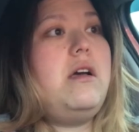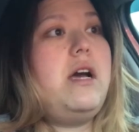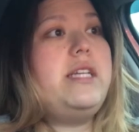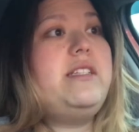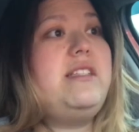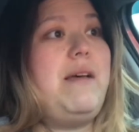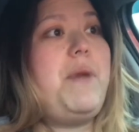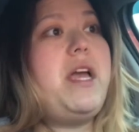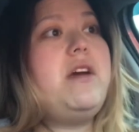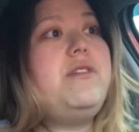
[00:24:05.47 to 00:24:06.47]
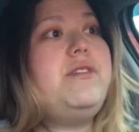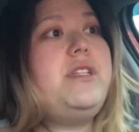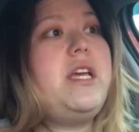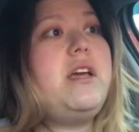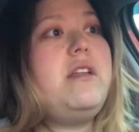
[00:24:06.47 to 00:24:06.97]
I
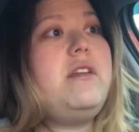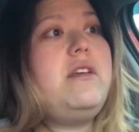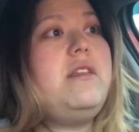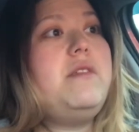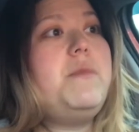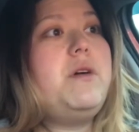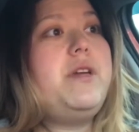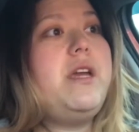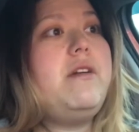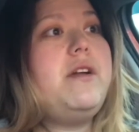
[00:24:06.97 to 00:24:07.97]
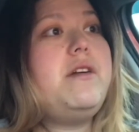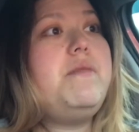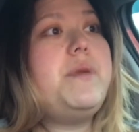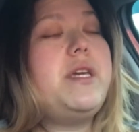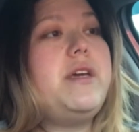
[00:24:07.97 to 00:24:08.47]
semi-understand the mail carrier,
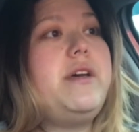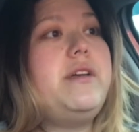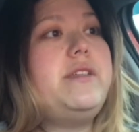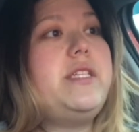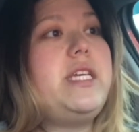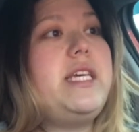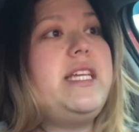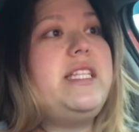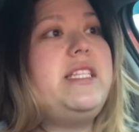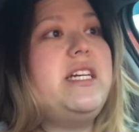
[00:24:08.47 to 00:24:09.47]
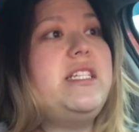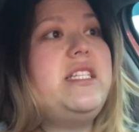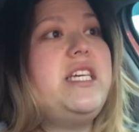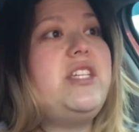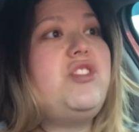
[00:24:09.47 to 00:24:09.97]
because it does
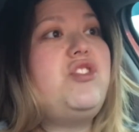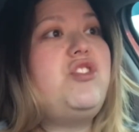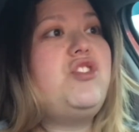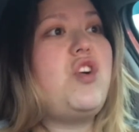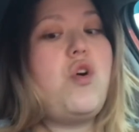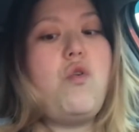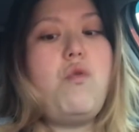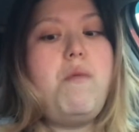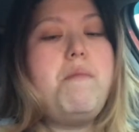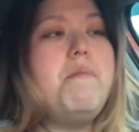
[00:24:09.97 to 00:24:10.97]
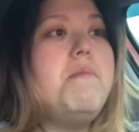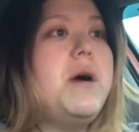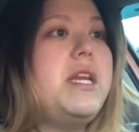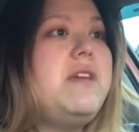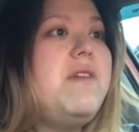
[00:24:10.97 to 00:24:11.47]
get so
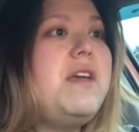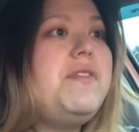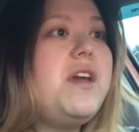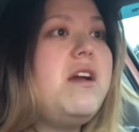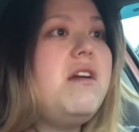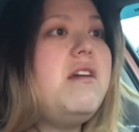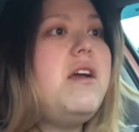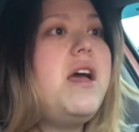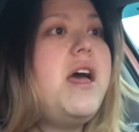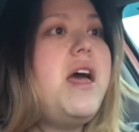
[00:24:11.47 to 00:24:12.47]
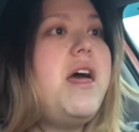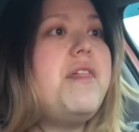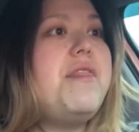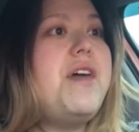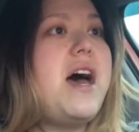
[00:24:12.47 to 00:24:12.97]
muddy right there
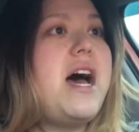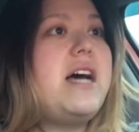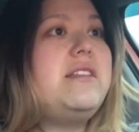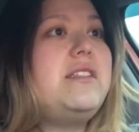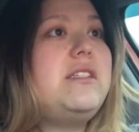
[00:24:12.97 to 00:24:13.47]
that